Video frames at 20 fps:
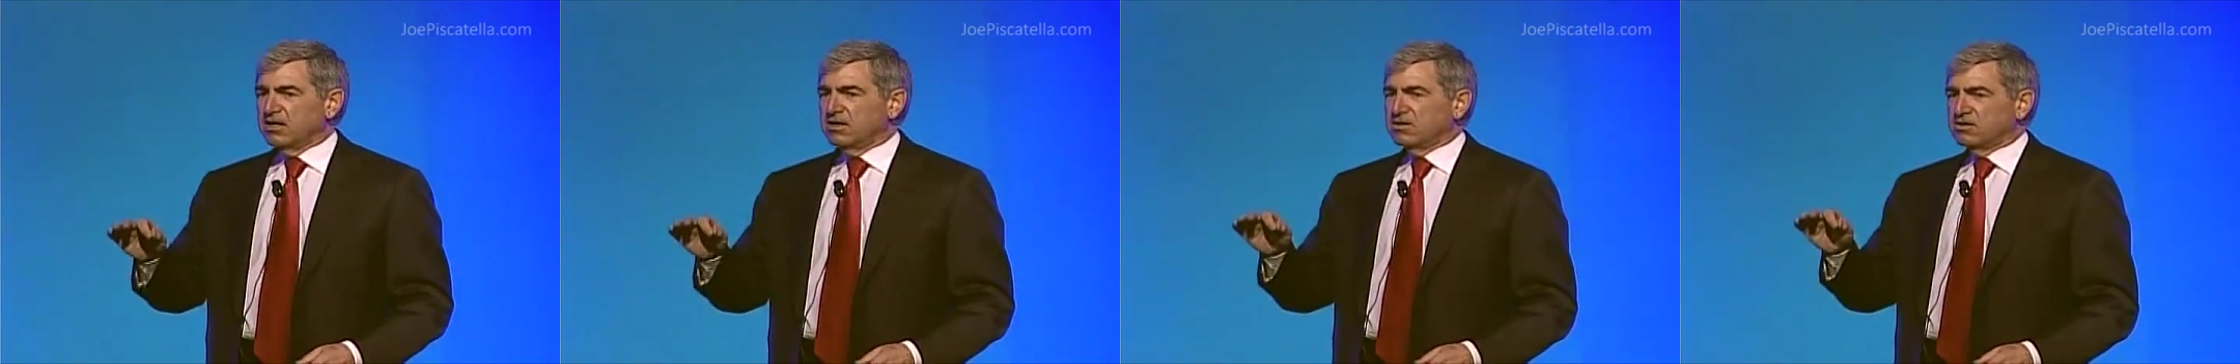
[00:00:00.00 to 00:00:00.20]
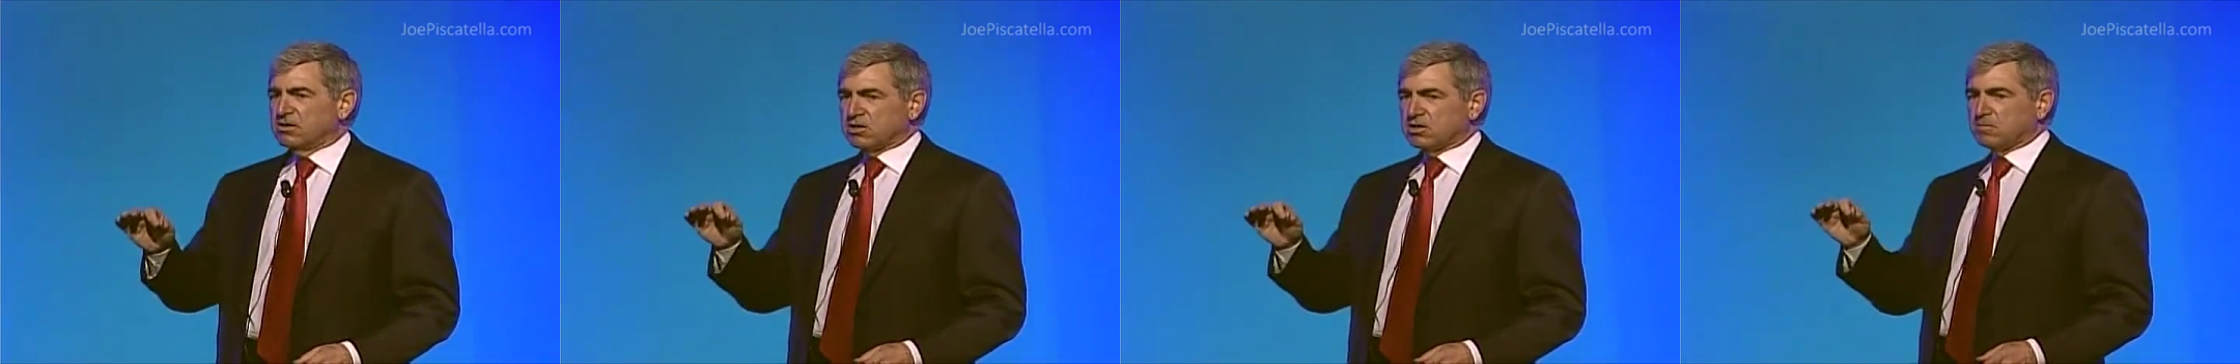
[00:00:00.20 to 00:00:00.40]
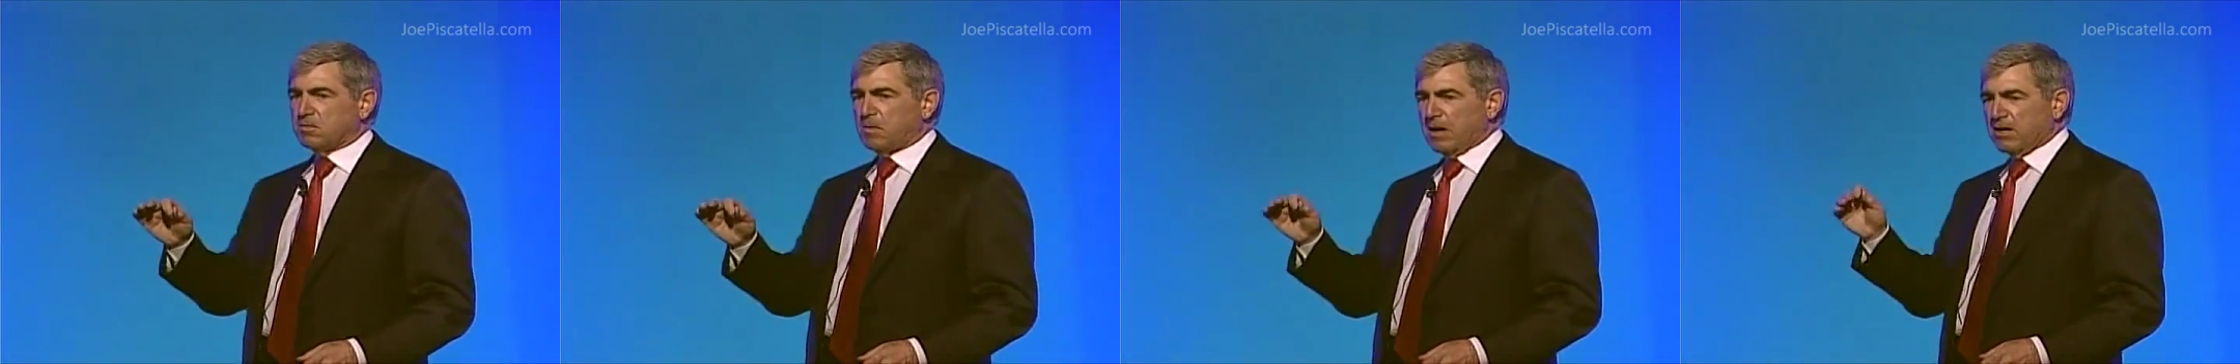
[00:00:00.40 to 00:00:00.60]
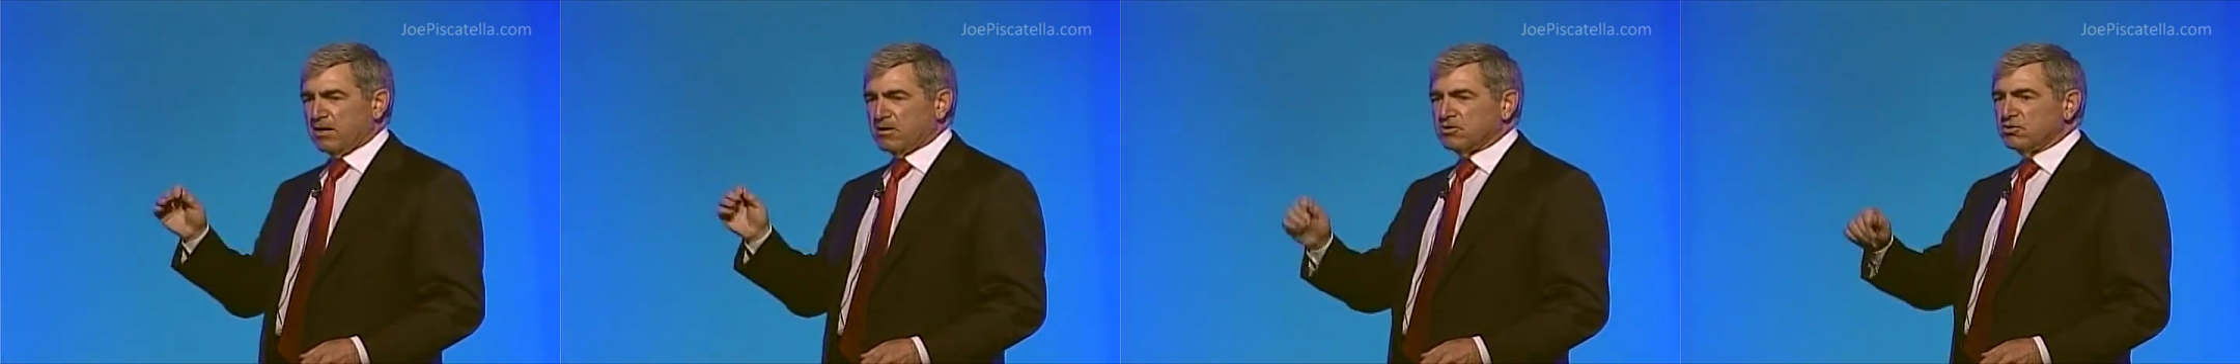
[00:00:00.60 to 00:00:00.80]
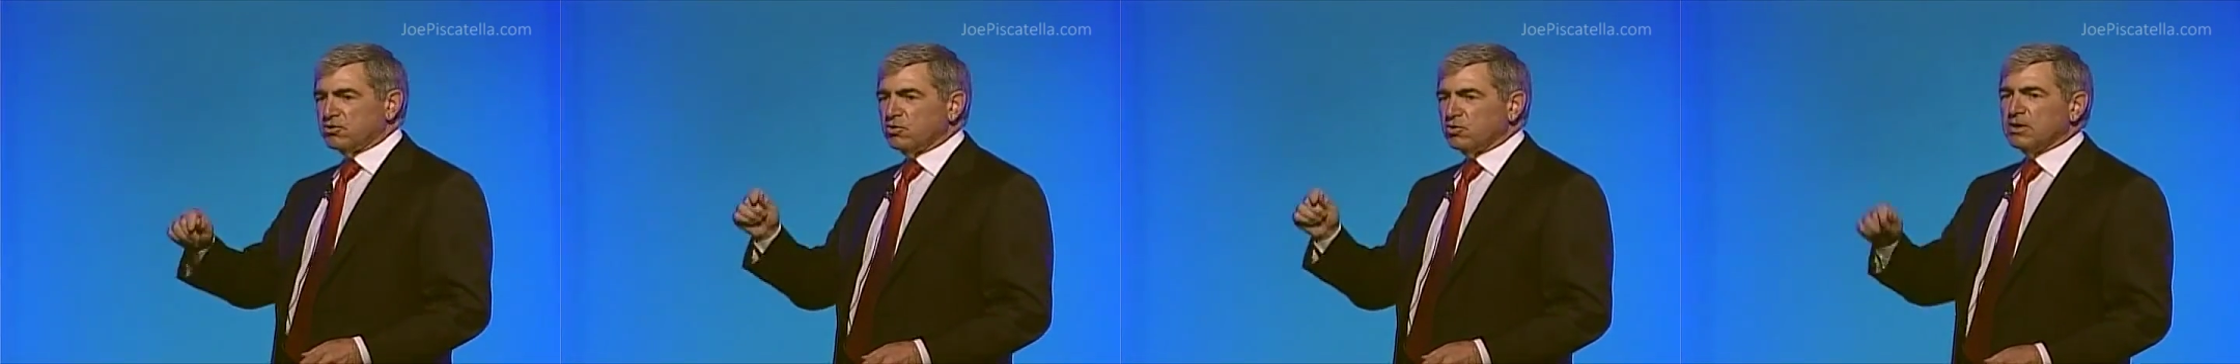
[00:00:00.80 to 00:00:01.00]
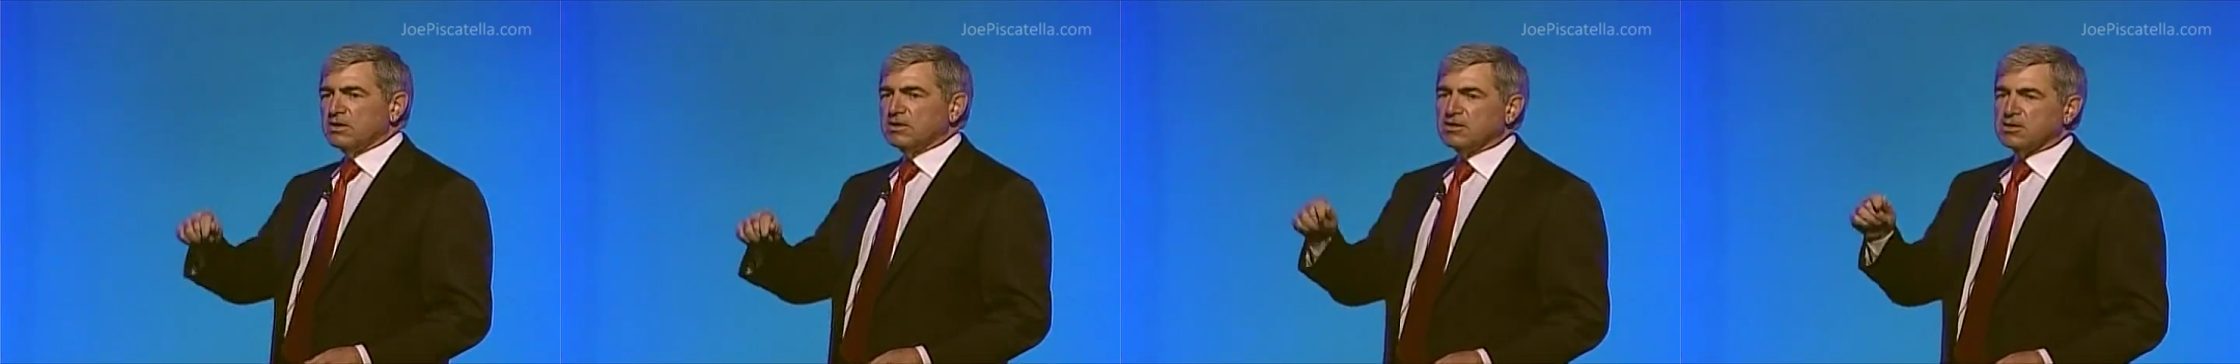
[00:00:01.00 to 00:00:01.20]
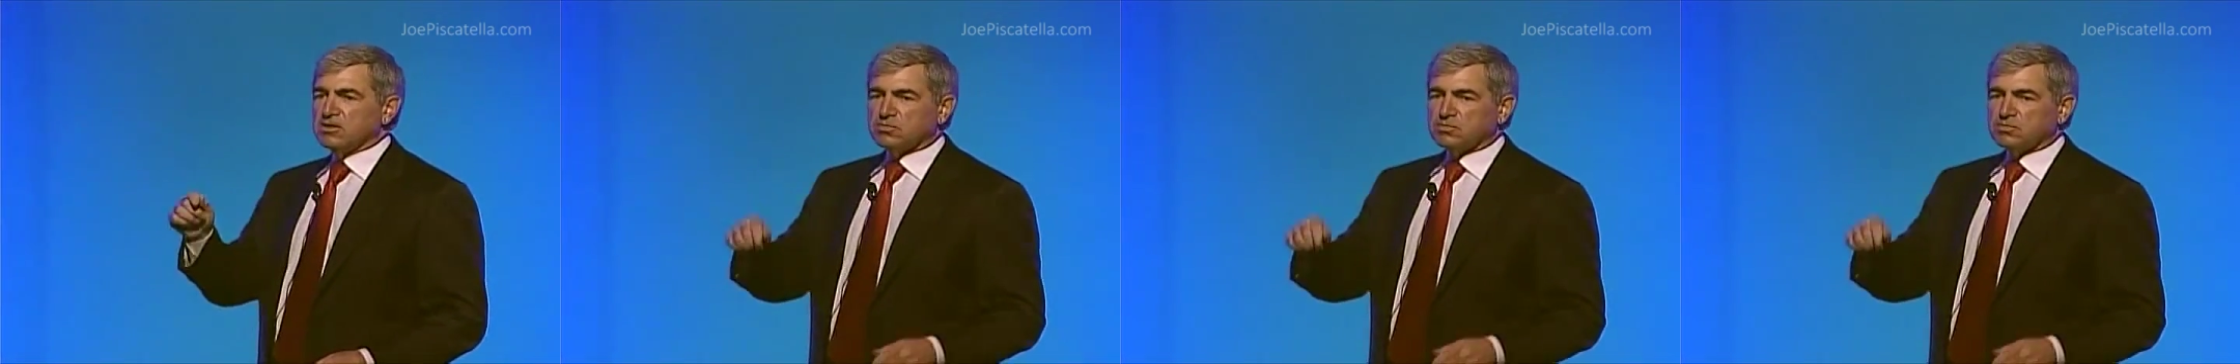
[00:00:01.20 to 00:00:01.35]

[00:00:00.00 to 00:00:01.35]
to spend doing this